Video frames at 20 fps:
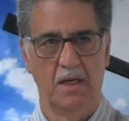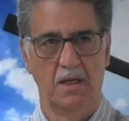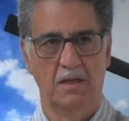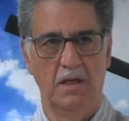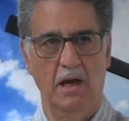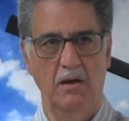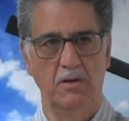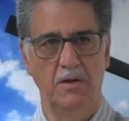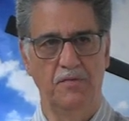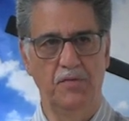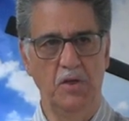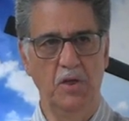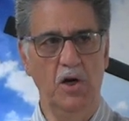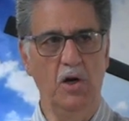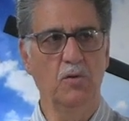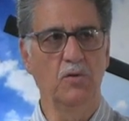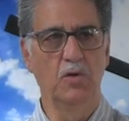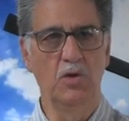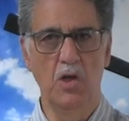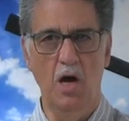Now, if you
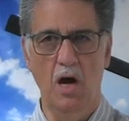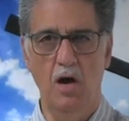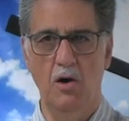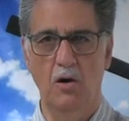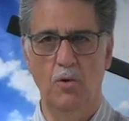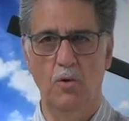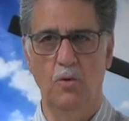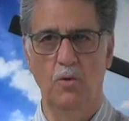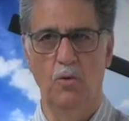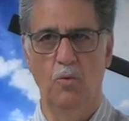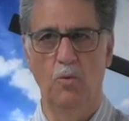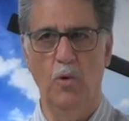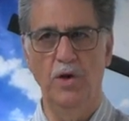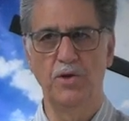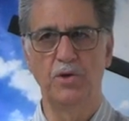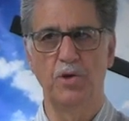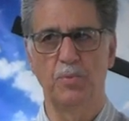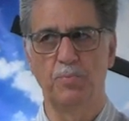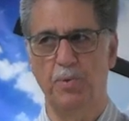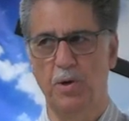don't know
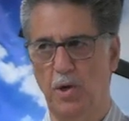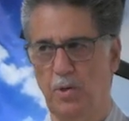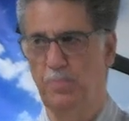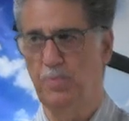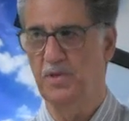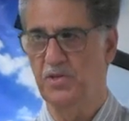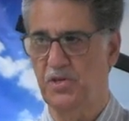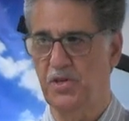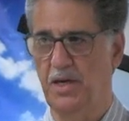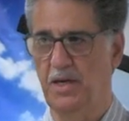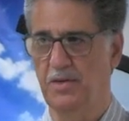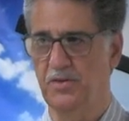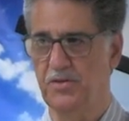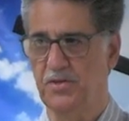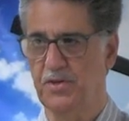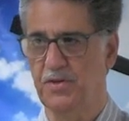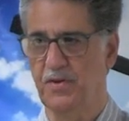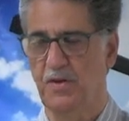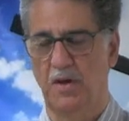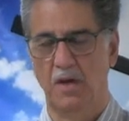what your purpose
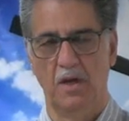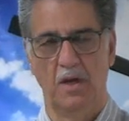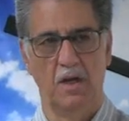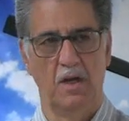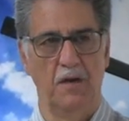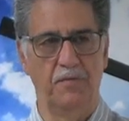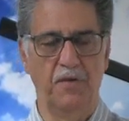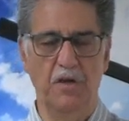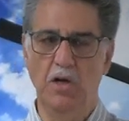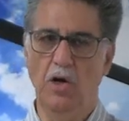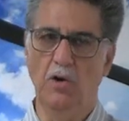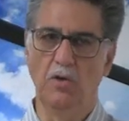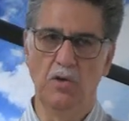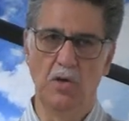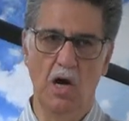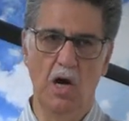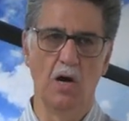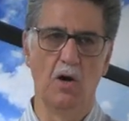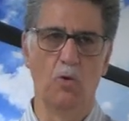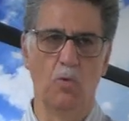is, if you don't
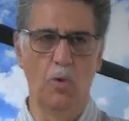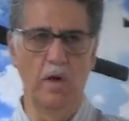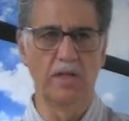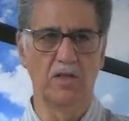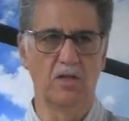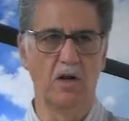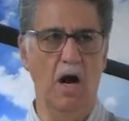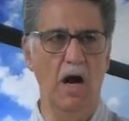know what